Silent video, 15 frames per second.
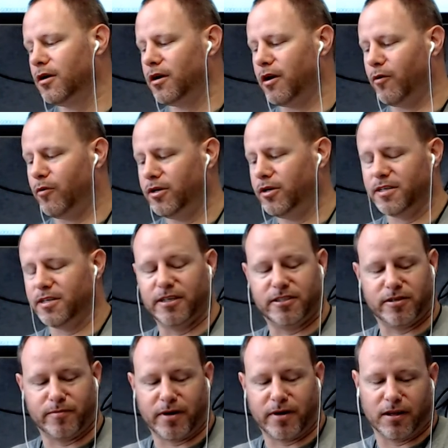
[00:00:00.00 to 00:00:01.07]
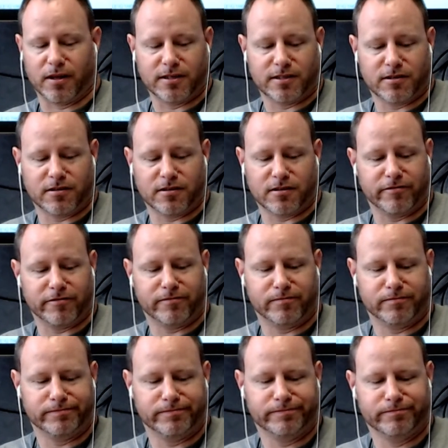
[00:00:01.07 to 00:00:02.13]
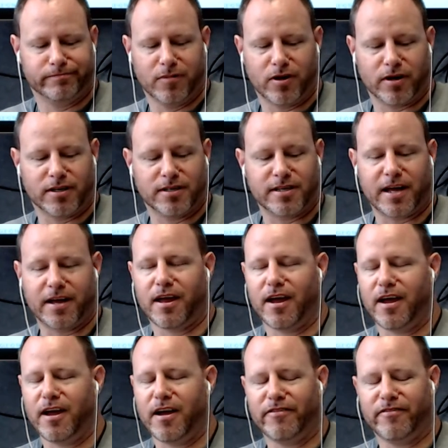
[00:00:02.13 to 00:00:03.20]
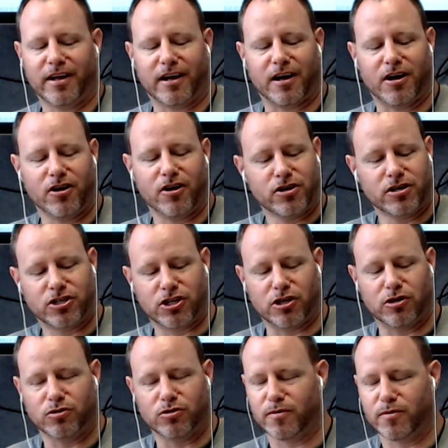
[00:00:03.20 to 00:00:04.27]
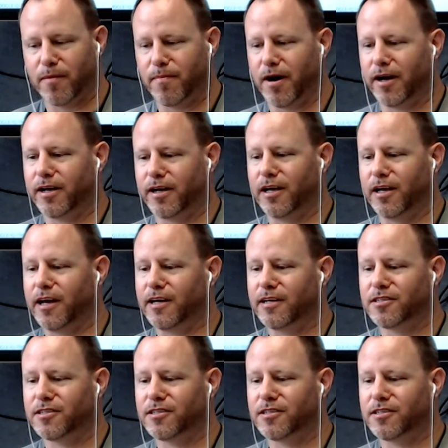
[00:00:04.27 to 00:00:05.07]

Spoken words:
I want to say it's in my list of, because I have like 100 shows in my Pocket Cast.